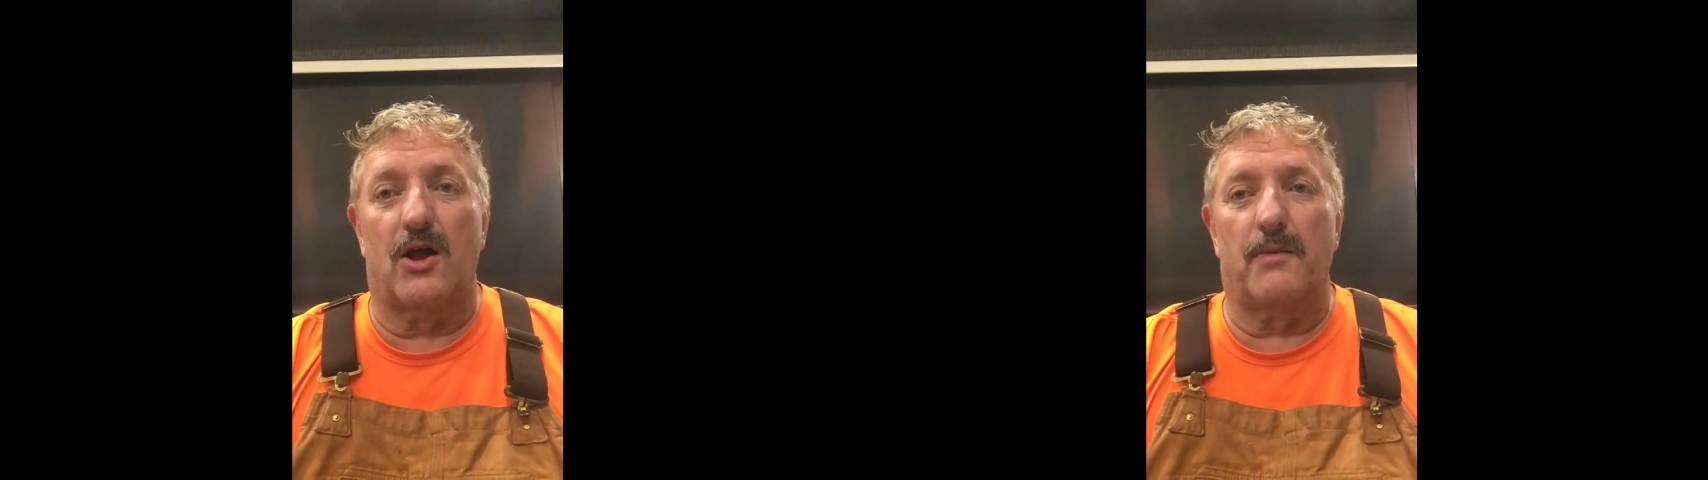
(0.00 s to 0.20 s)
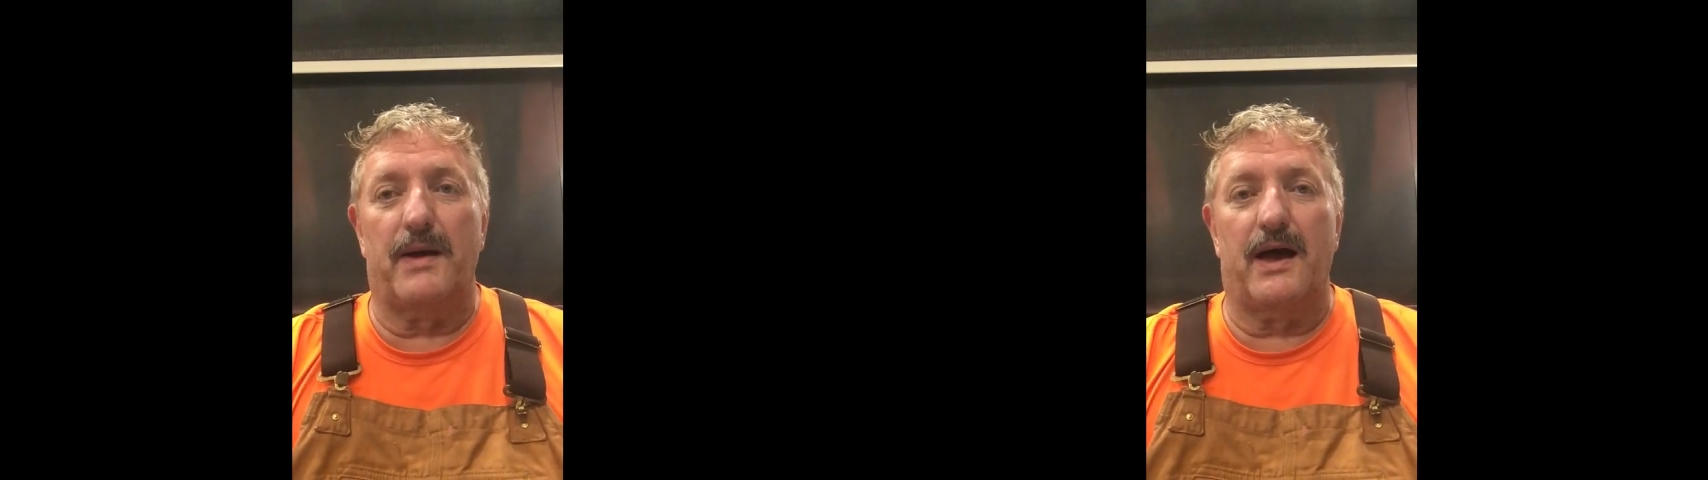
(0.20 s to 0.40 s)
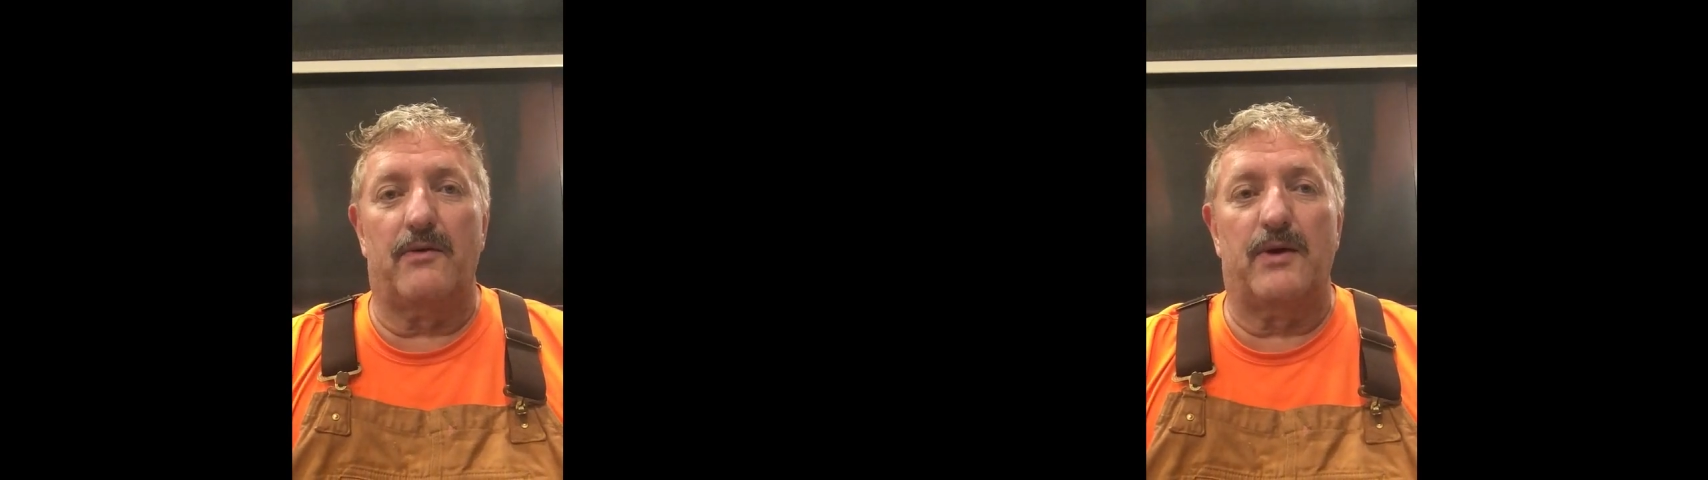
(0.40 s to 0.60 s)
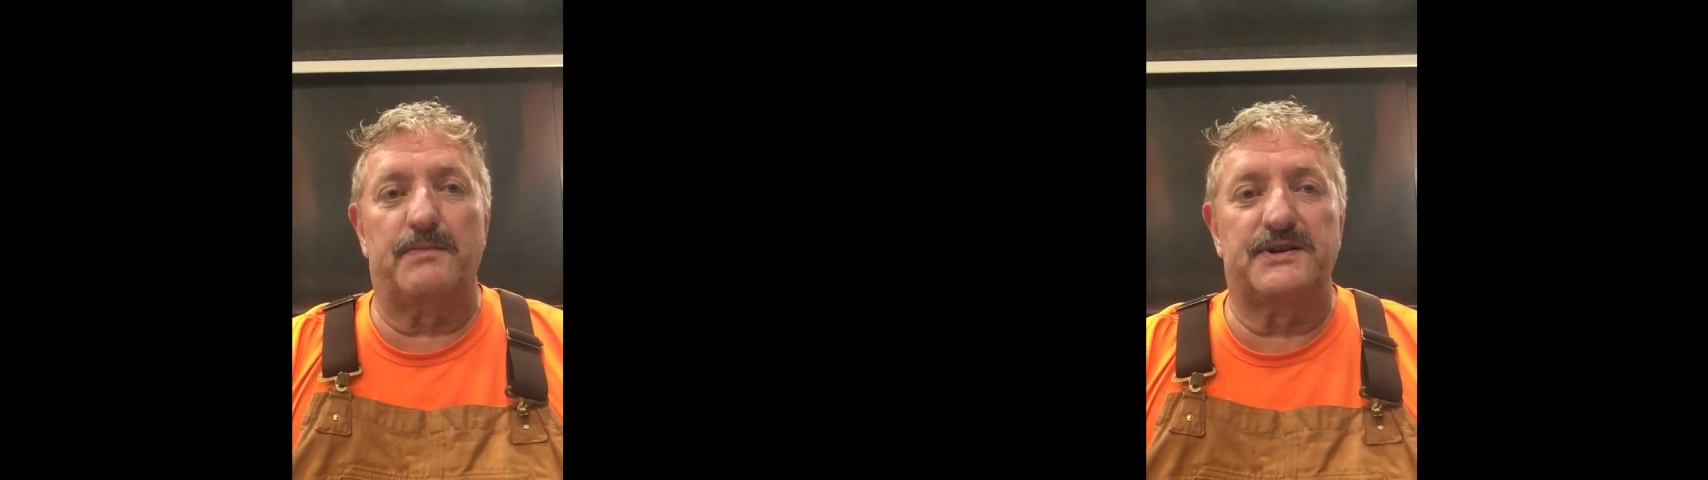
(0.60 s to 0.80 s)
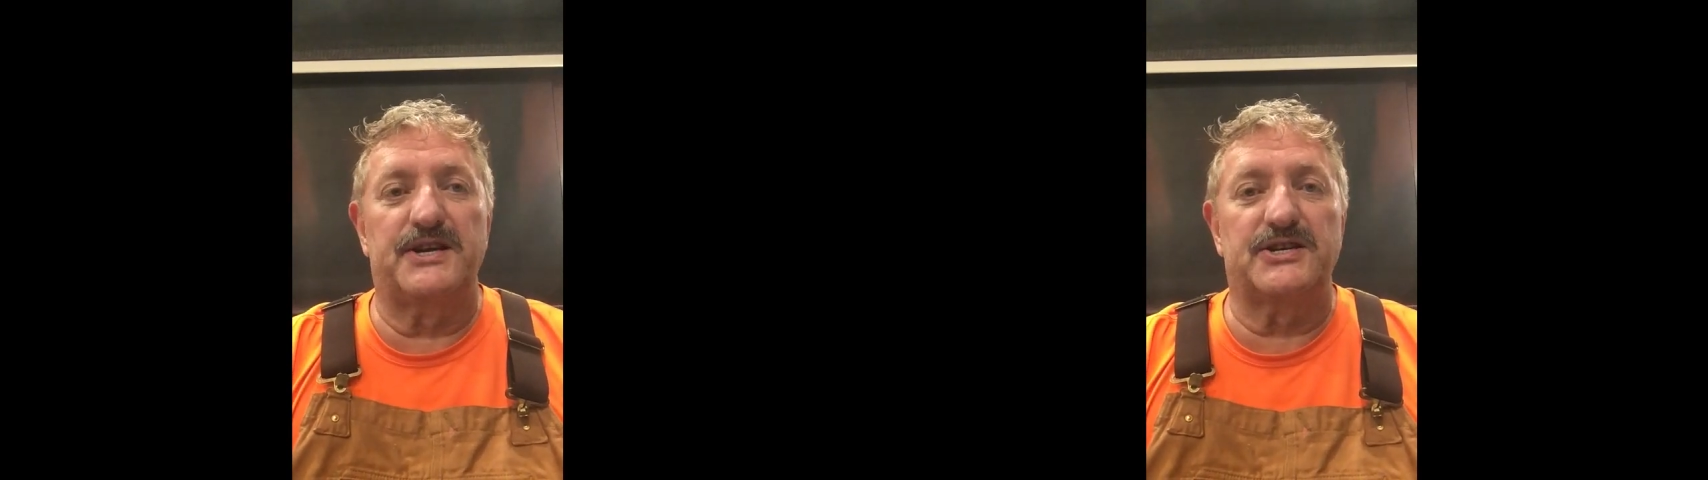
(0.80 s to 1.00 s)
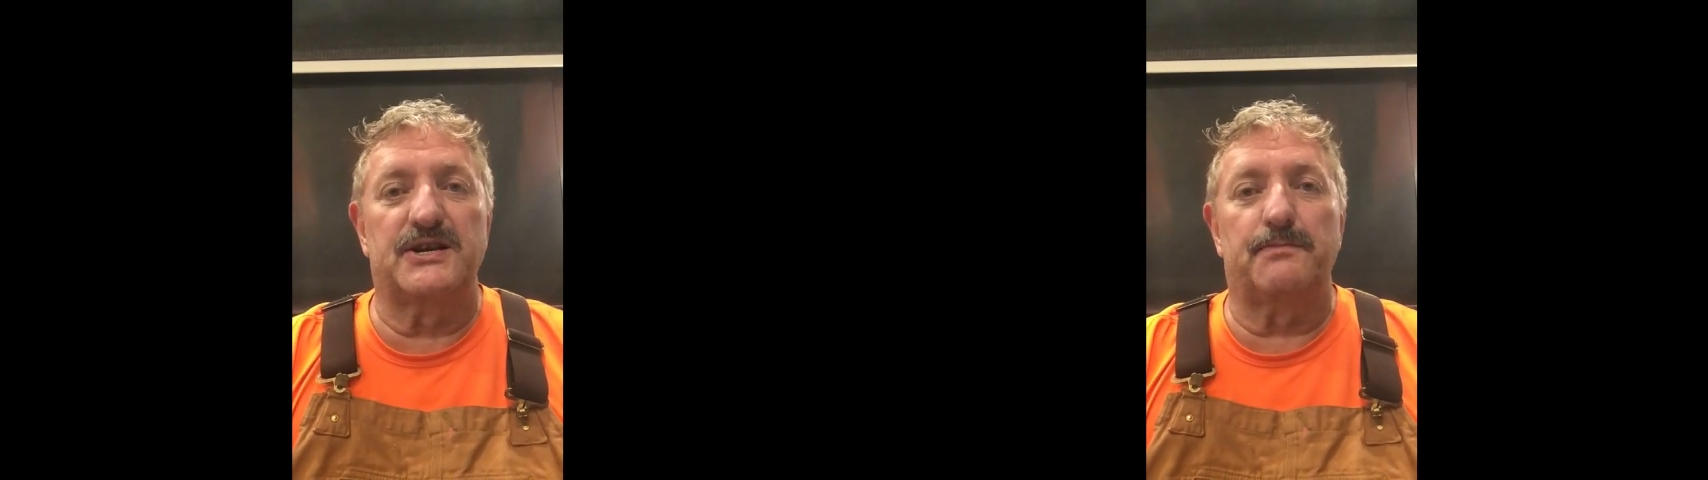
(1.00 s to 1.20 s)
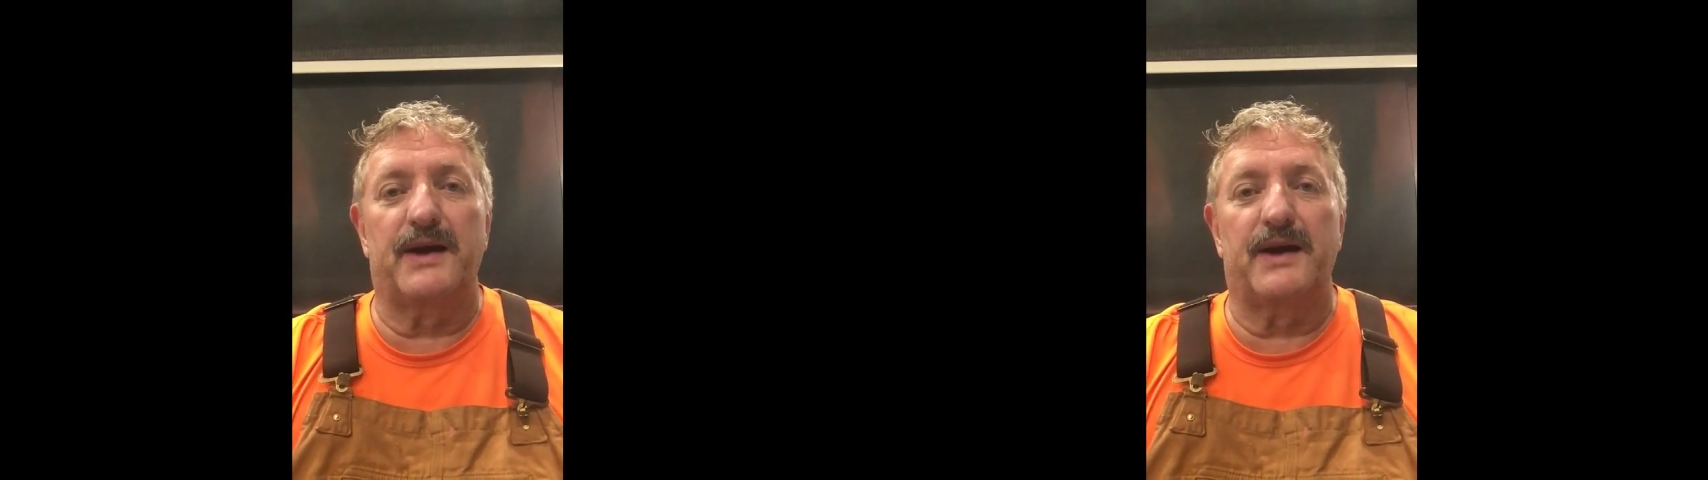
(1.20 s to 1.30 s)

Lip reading: all about repetition,